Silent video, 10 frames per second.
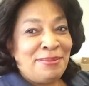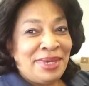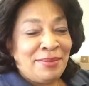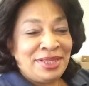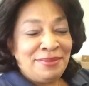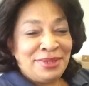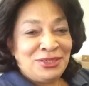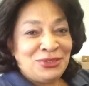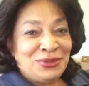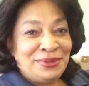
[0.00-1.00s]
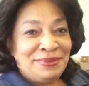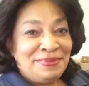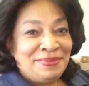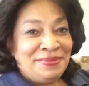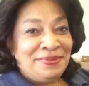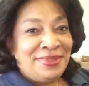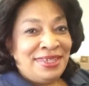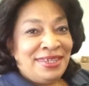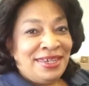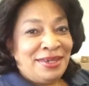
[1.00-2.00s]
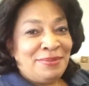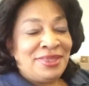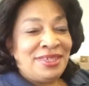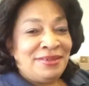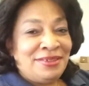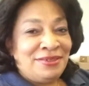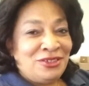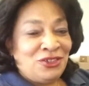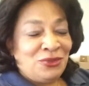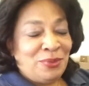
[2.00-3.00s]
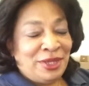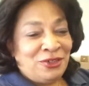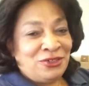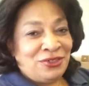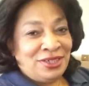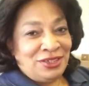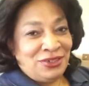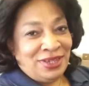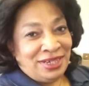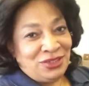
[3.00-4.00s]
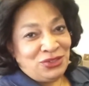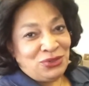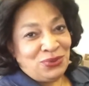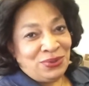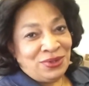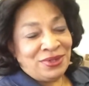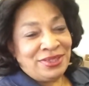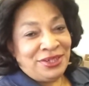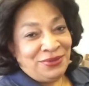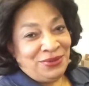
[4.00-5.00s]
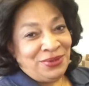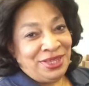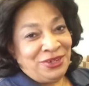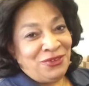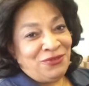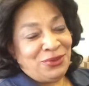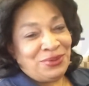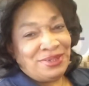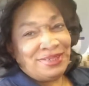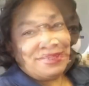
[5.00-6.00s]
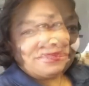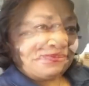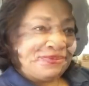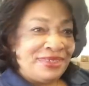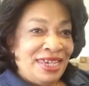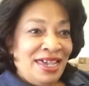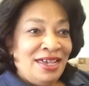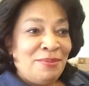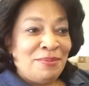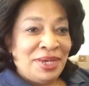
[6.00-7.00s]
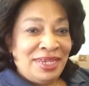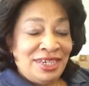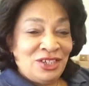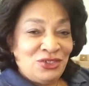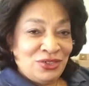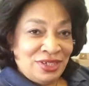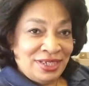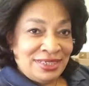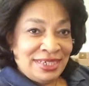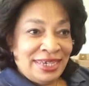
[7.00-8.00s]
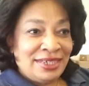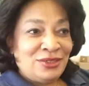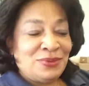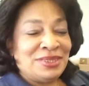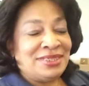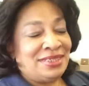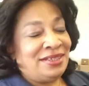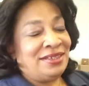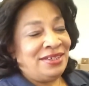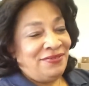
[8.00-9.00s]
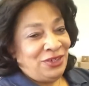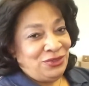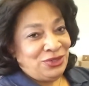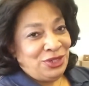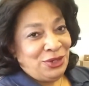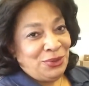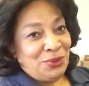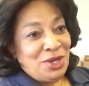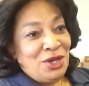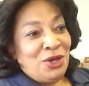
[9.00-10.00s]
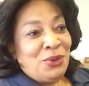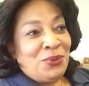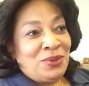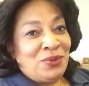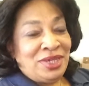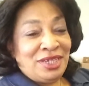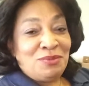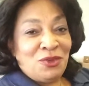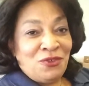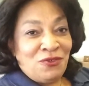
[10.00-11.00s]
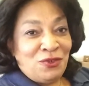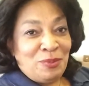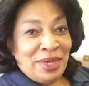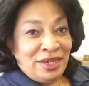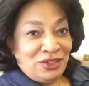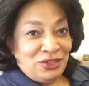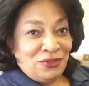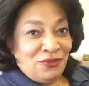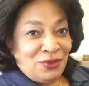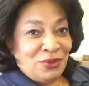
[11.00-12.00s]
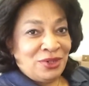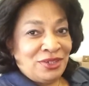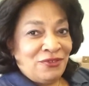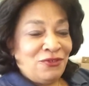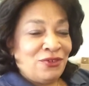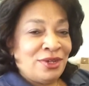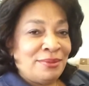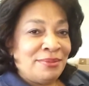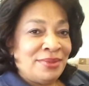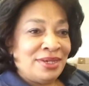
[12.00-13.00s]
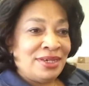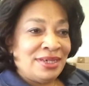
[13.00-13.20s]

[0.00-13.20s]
Pamela Mitchell. I'm the general manager at United Stor-All here in Orlando, Florida. My initial contact was a lot of years ago when we had moved back to Florida from